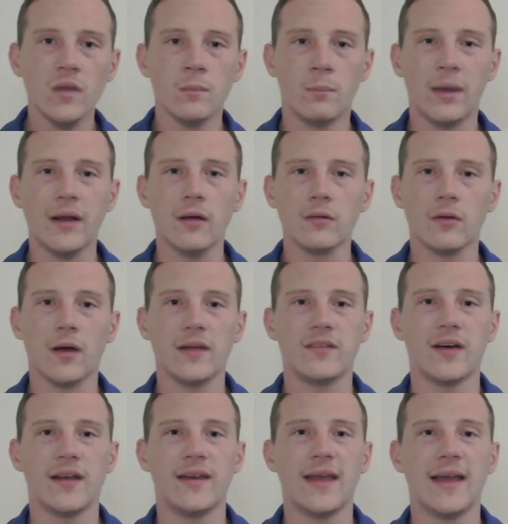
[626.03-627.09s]

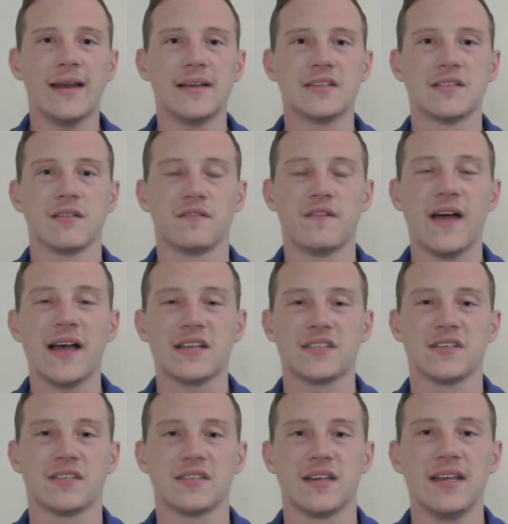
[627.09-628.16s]
BetOnline.net is the
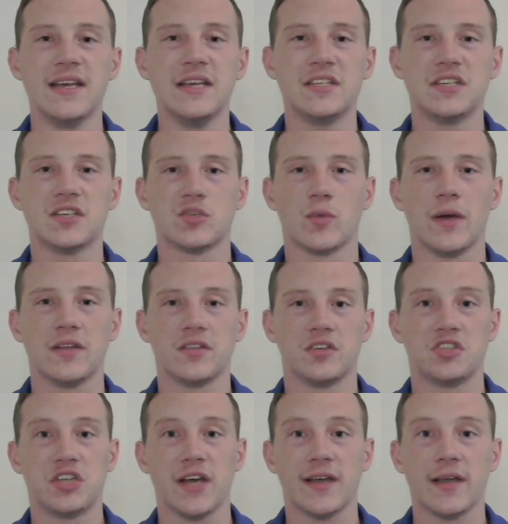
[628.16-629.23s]
fastest and easiest way to
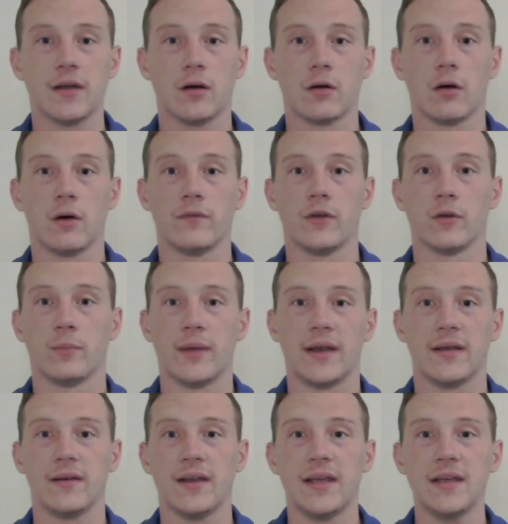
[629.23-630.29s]
check in on all of your
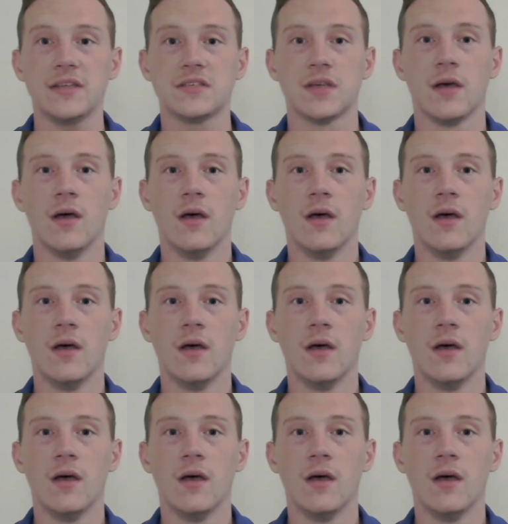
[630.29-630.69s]
betting needs.